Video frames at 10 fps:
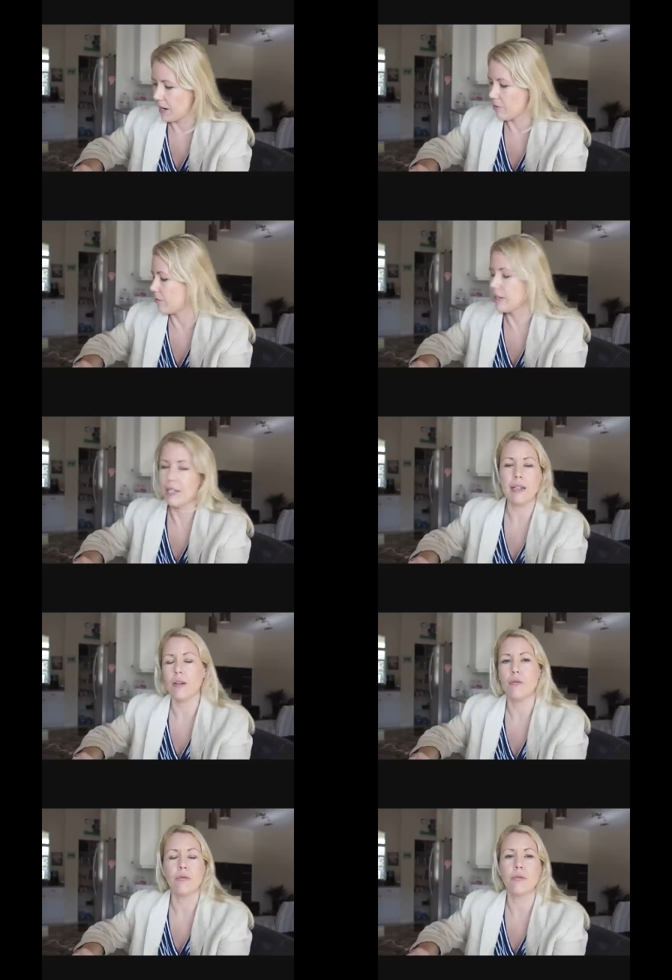I
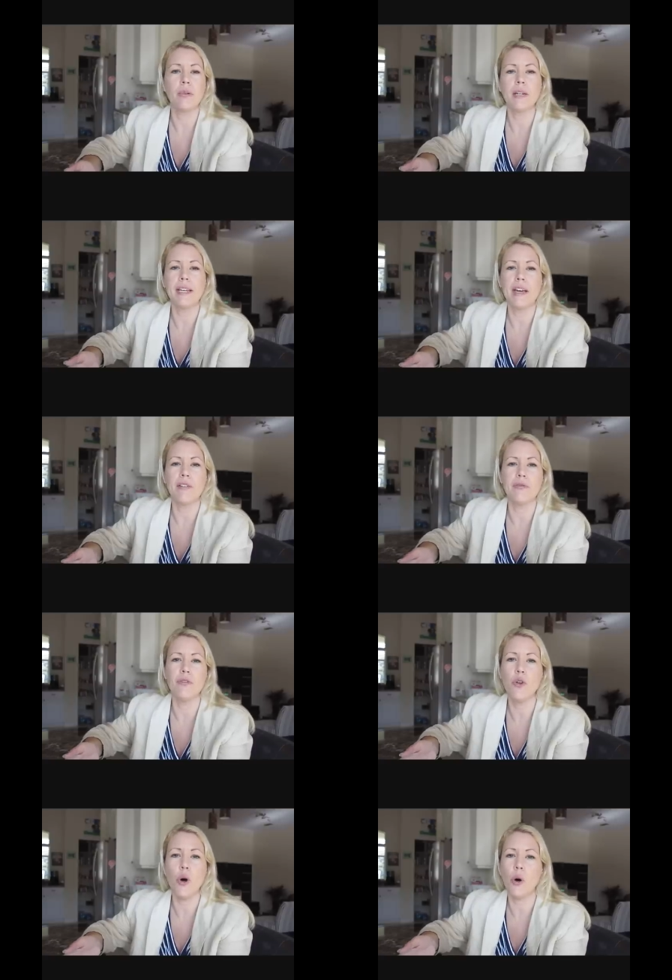really, really have
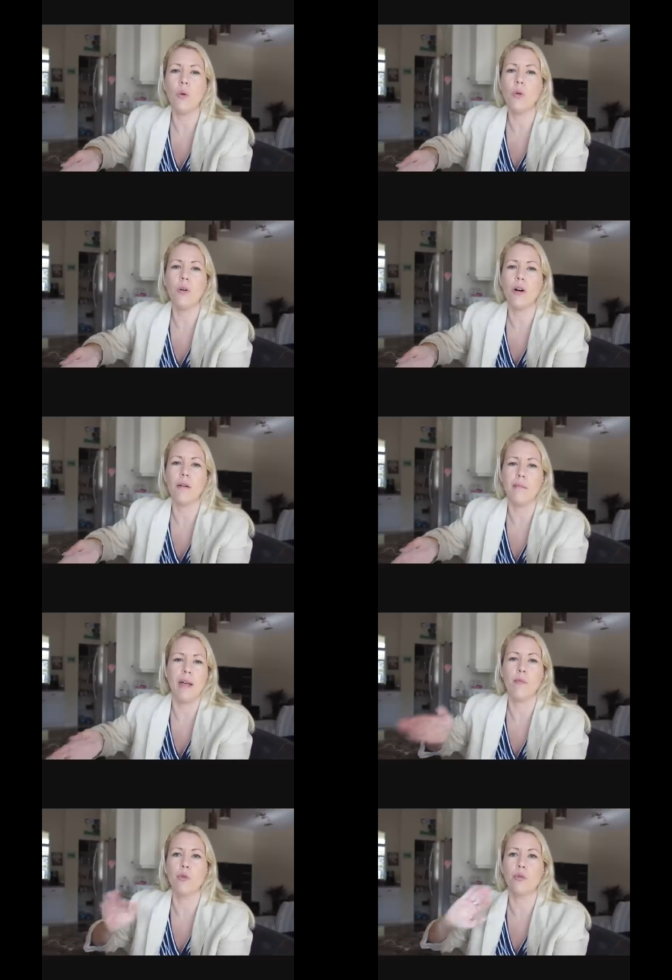no
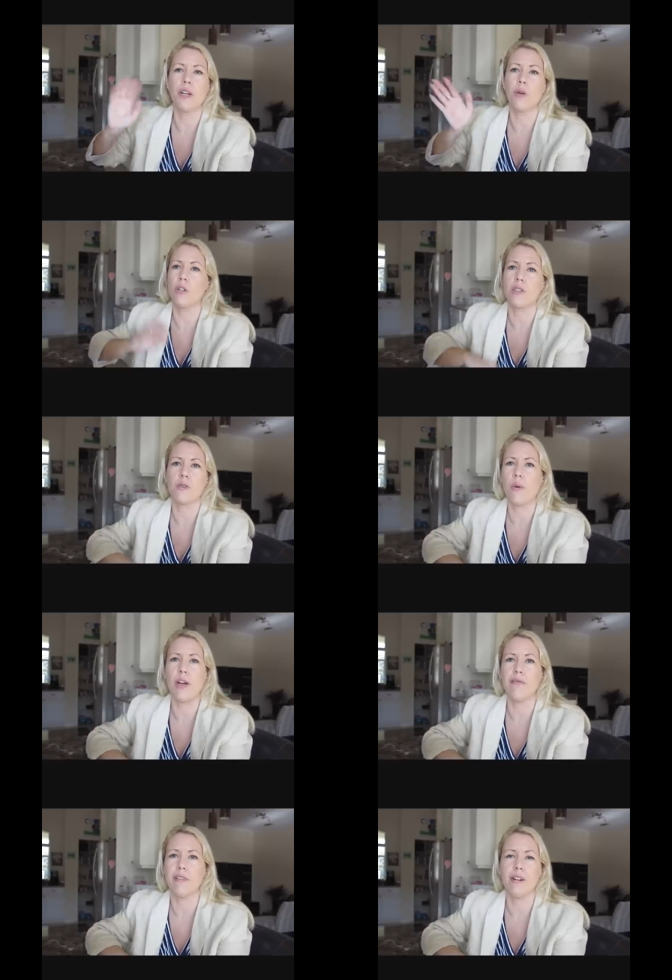memory
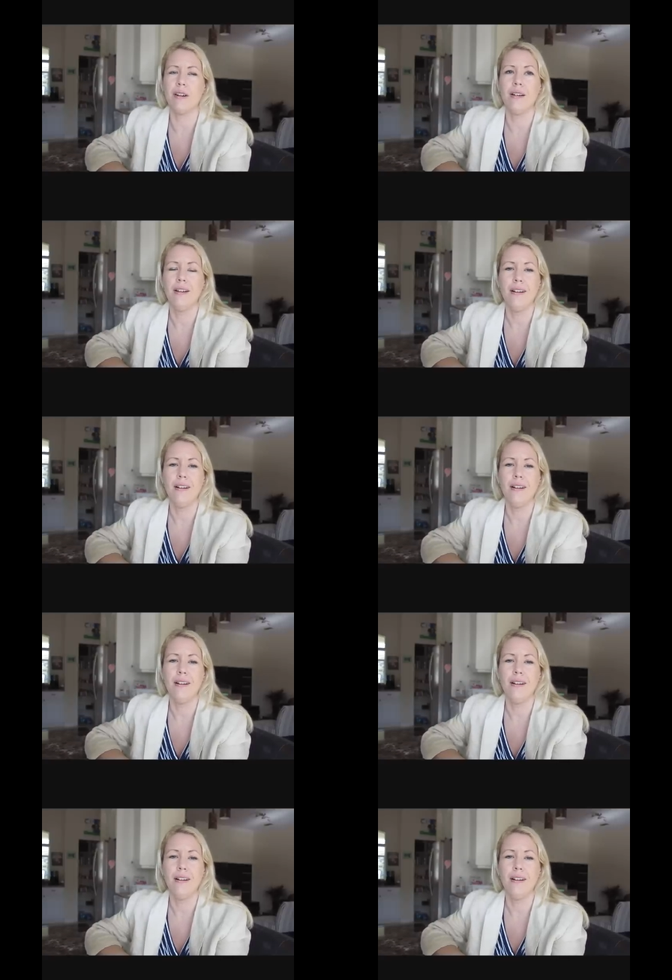whatsoever